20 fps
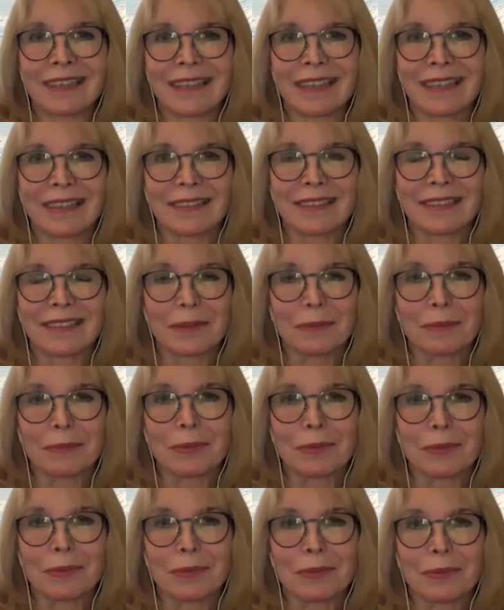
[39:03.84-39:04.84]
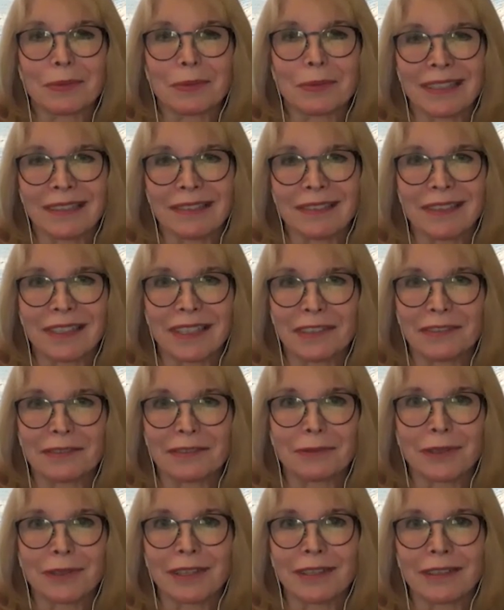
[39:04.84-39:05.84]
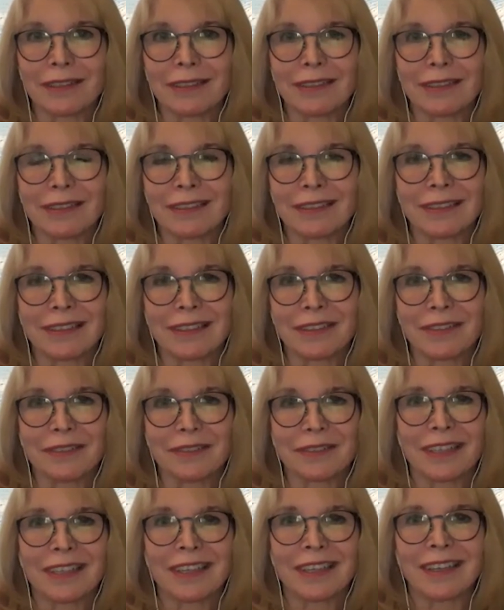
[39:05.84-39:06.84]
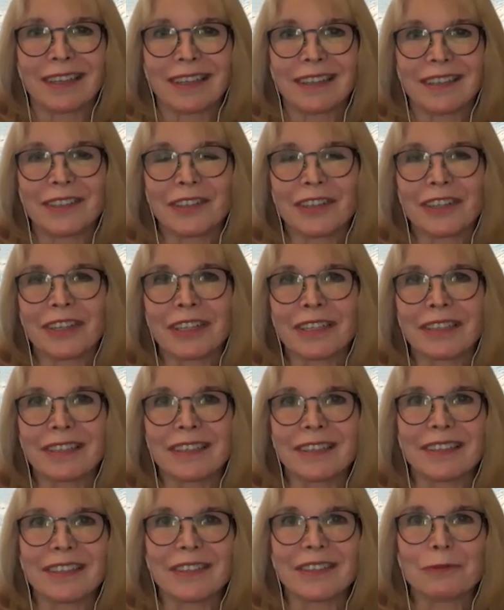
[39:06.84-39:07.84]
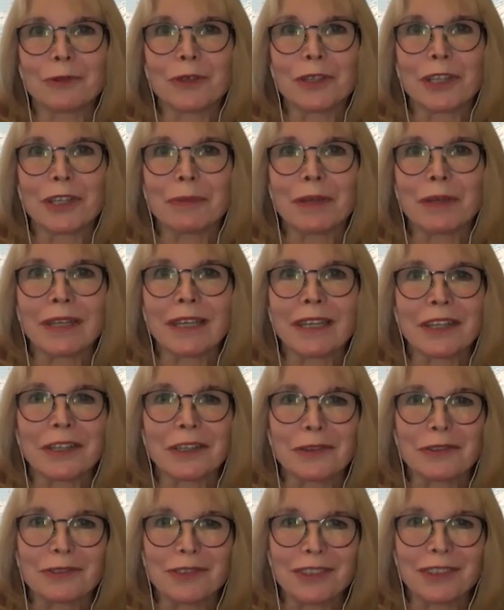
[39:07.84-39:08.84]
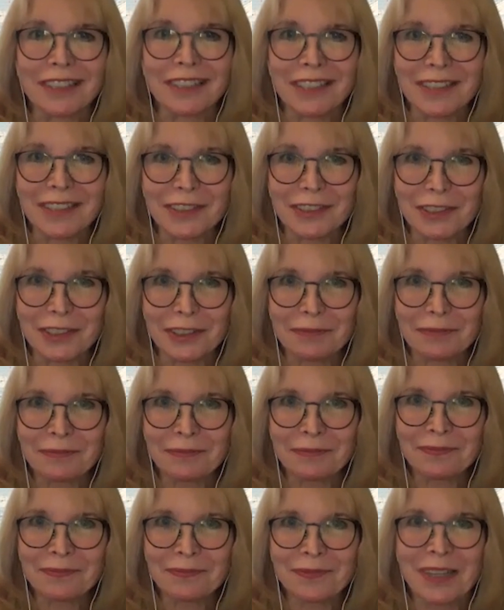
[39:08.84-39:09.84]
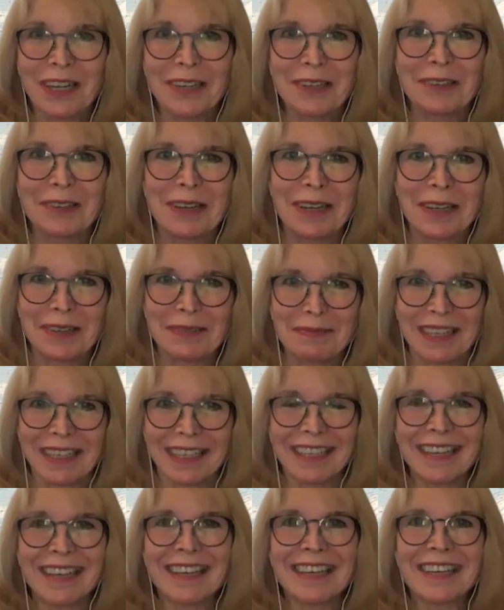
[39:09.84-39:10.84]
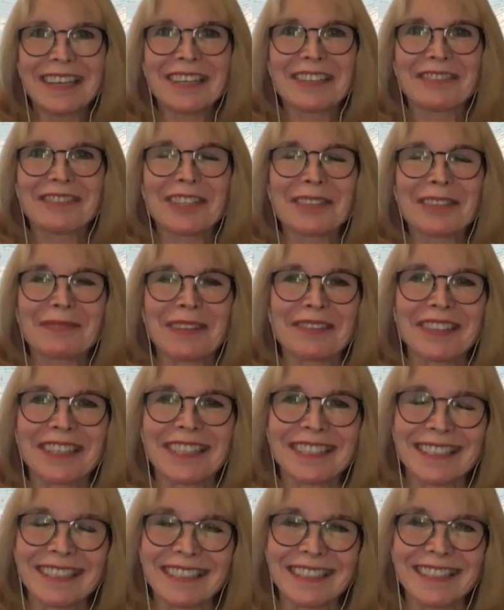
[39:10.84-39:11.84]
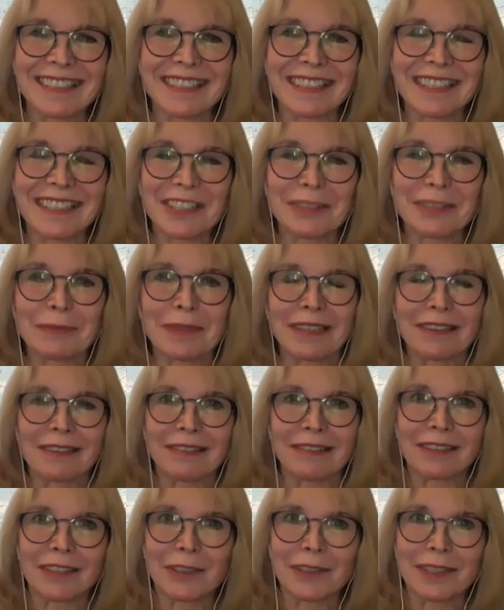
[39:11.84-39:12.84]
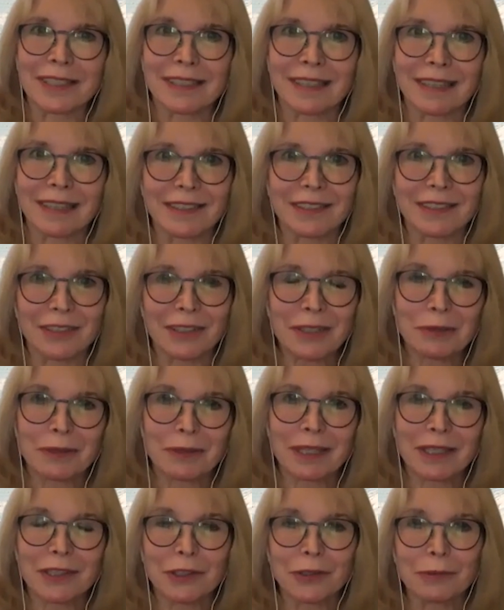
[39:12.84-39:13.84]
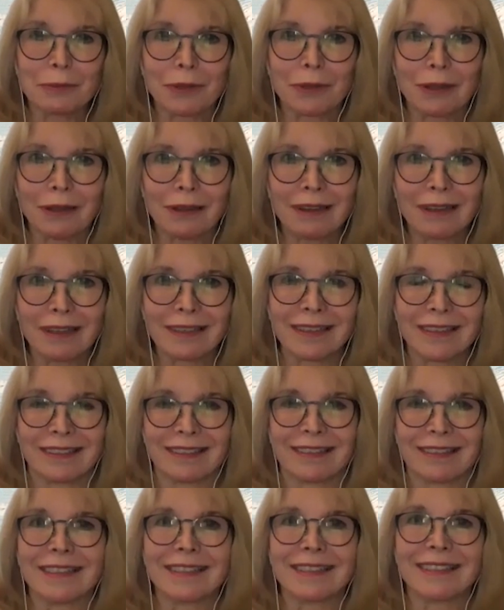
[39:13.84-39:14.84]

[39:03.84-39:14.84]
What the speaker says: get to the point in life where, you're not worried about getting your feelings hurt. One of my residents said to me not long ago, he said, I started reading your blog. And I